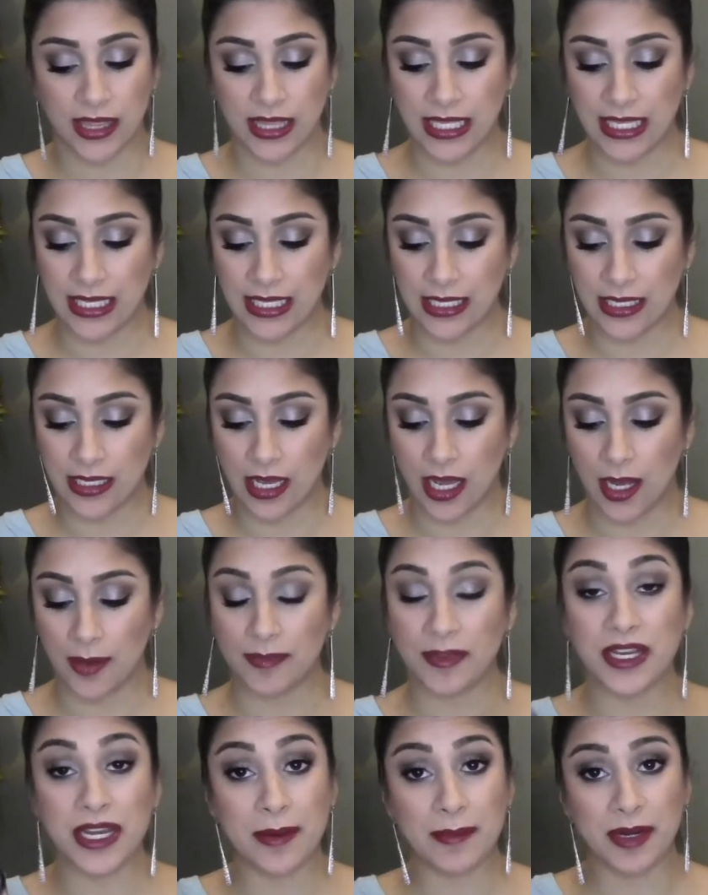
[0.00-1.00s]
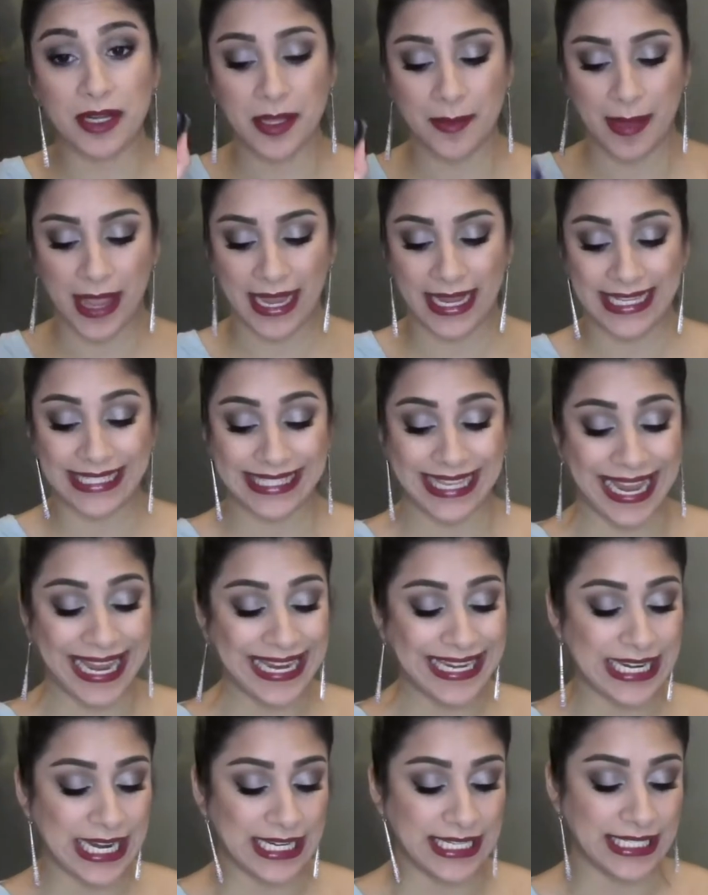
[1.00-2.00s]
The um, the number on the back is
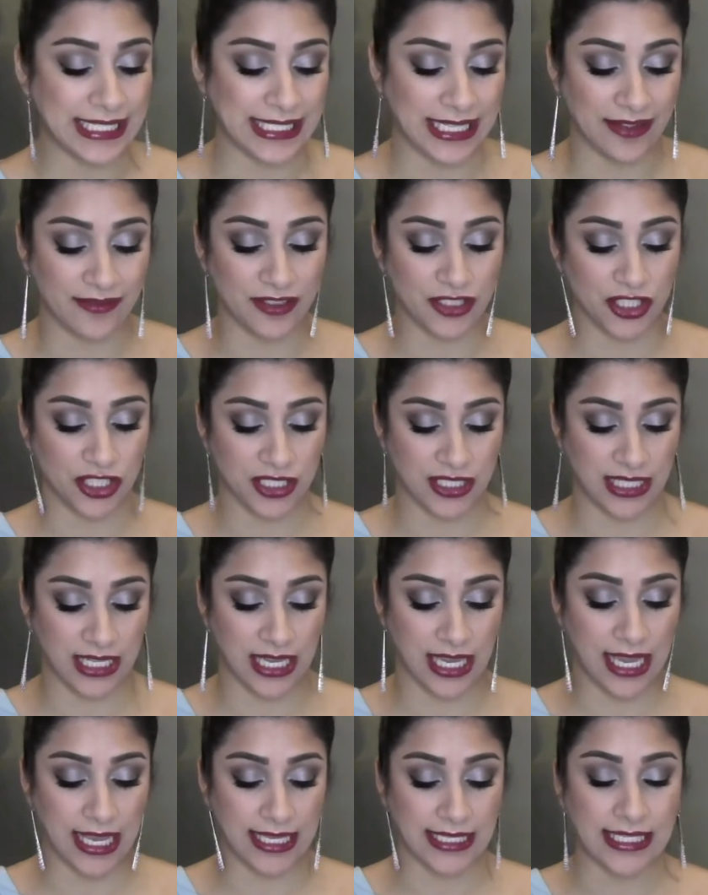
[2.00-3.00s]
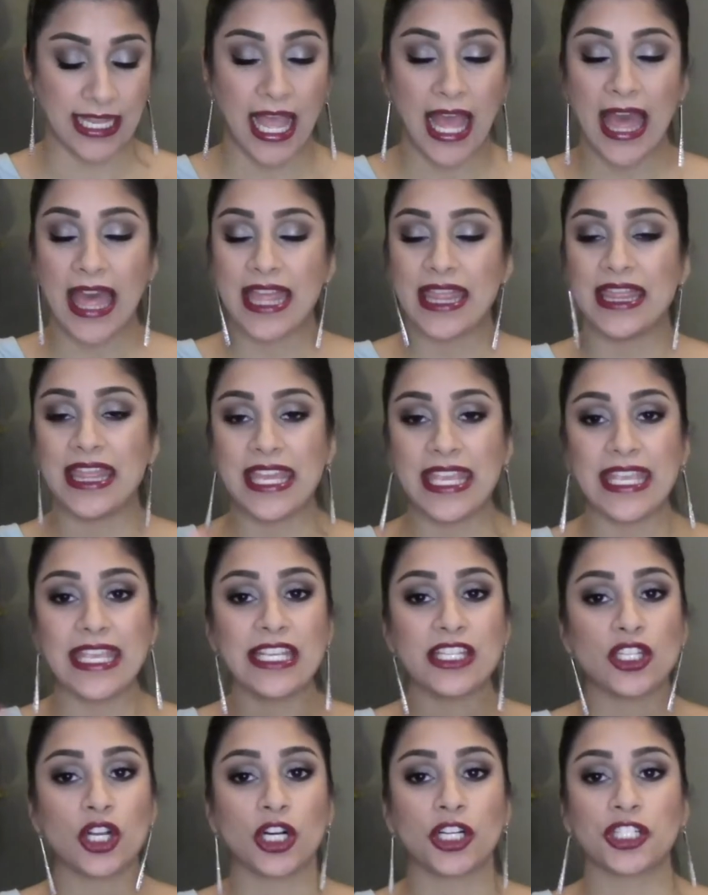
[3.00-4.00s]
eight ninety-seven, just in case.
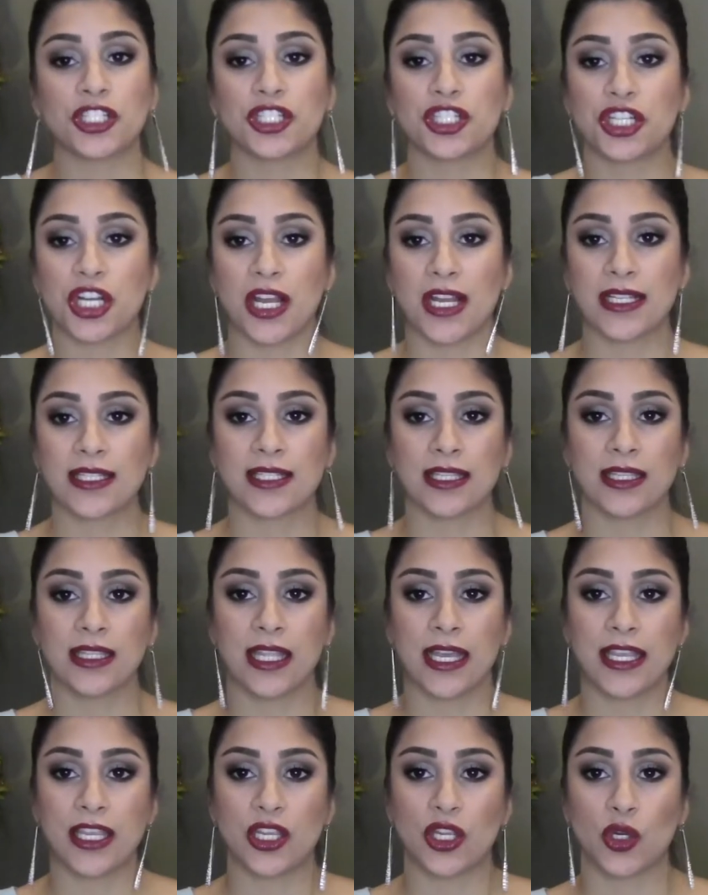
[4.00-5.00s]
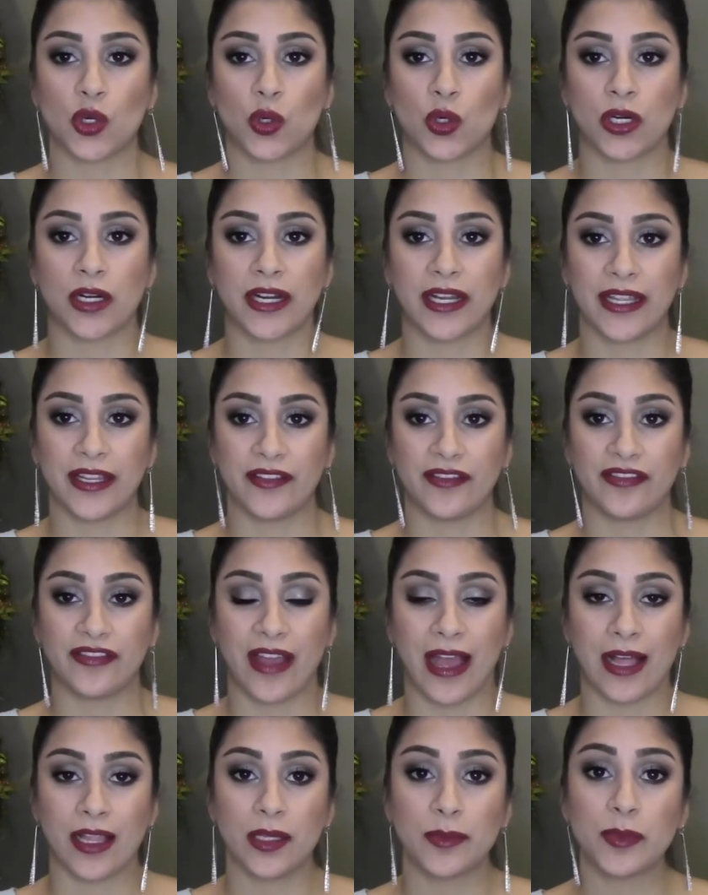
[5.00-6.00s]
These are just like your
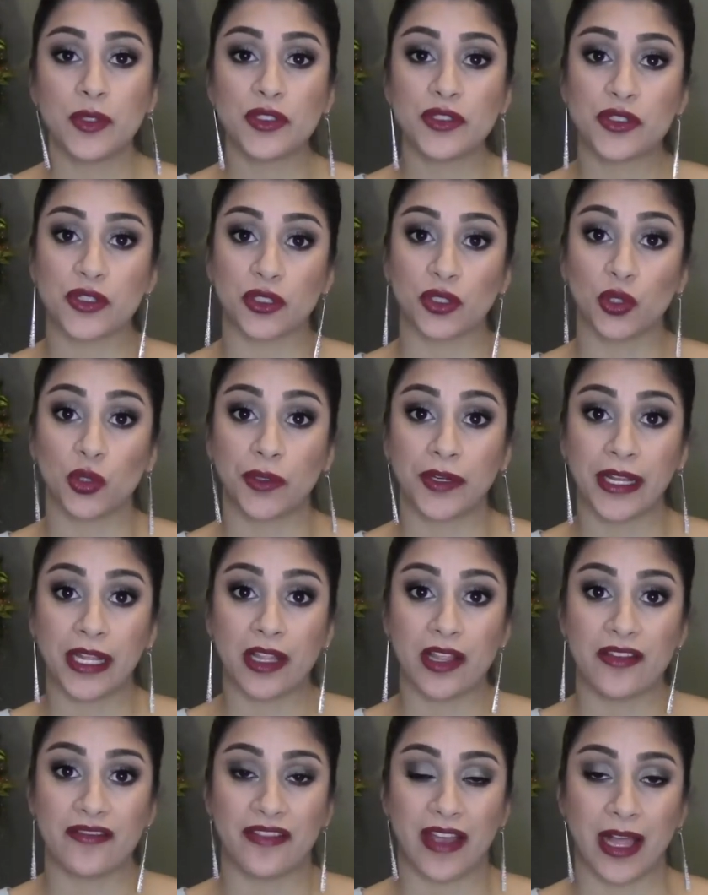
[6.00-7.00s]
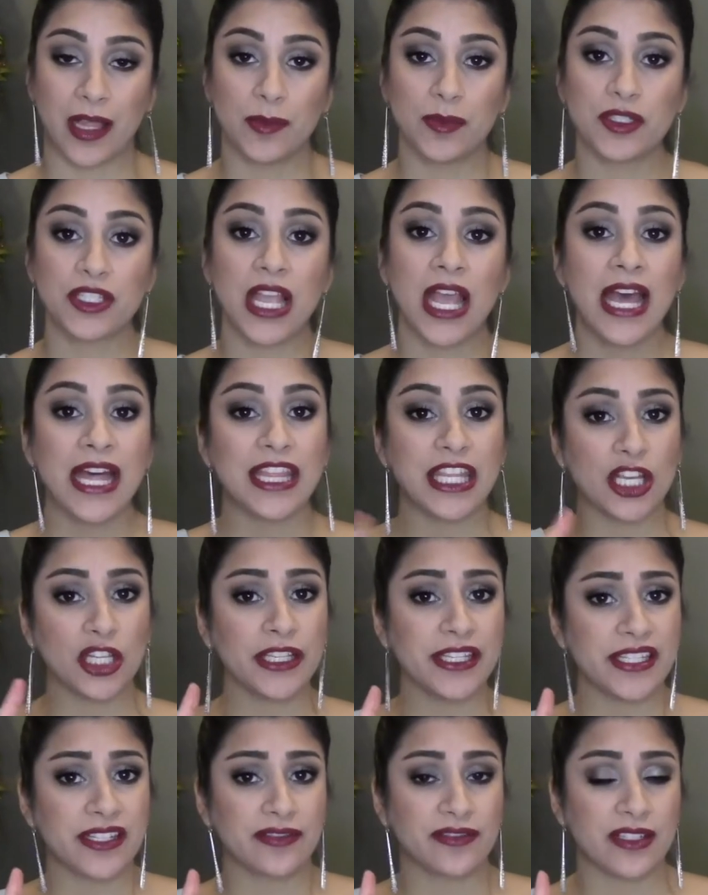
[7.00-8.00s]
Infallibles, your L'Oreal Infallibles. The
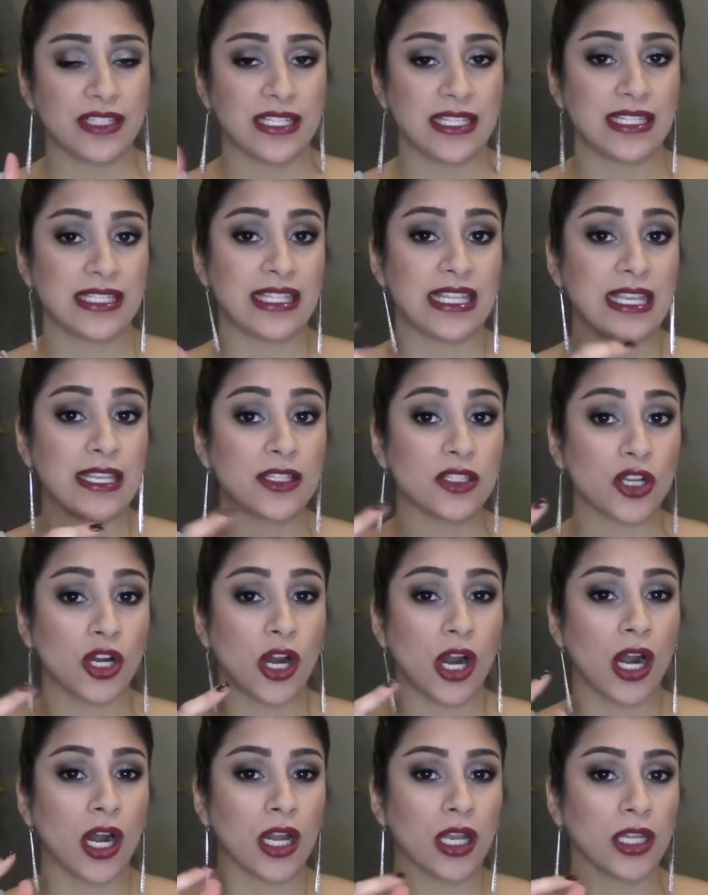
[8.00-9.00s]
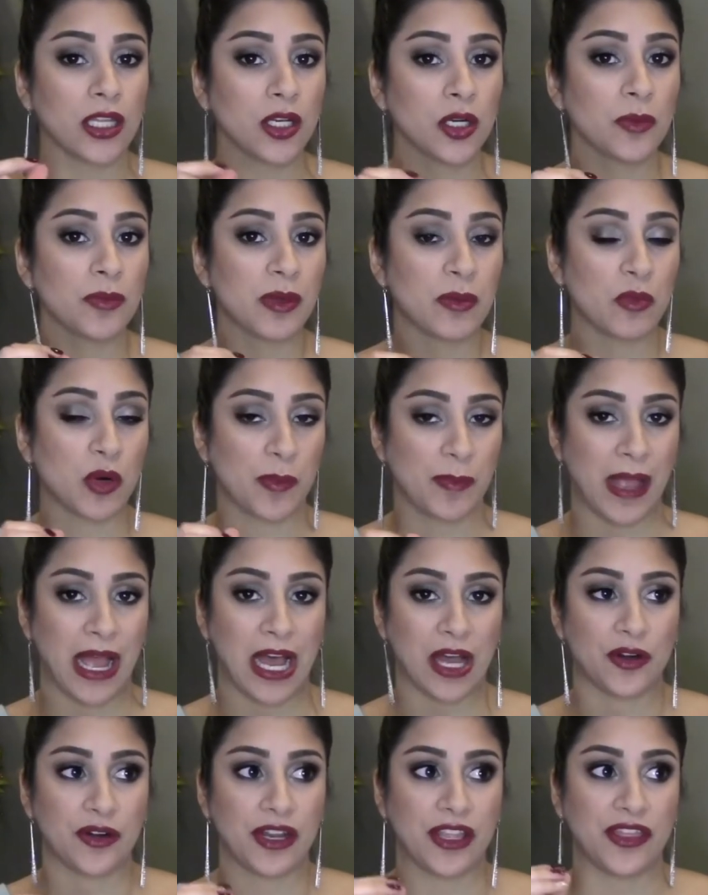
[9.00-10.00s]
only difference is these are, are a little bit more
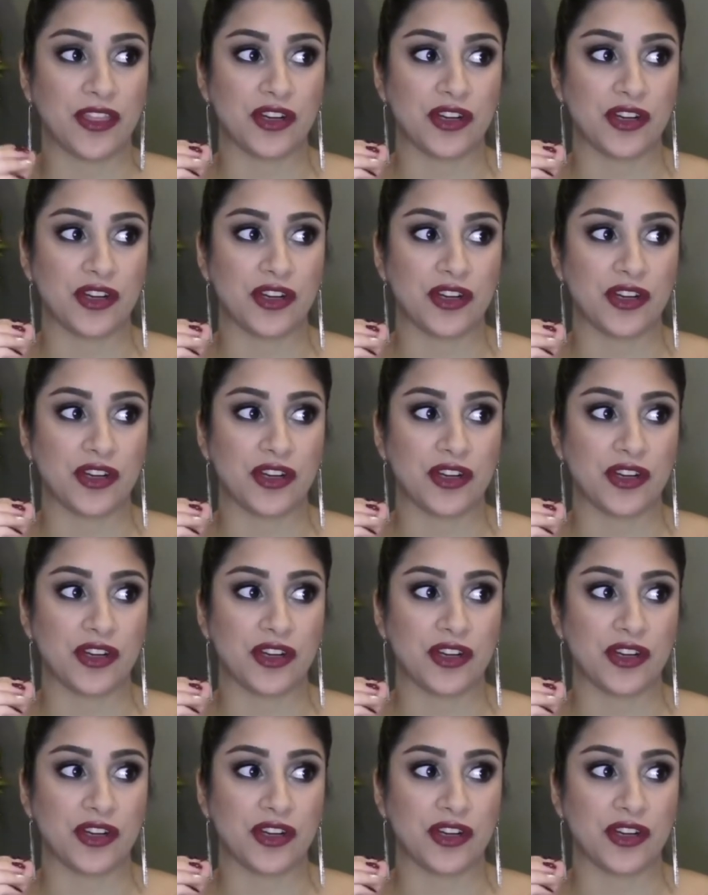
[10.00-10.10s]
powdery.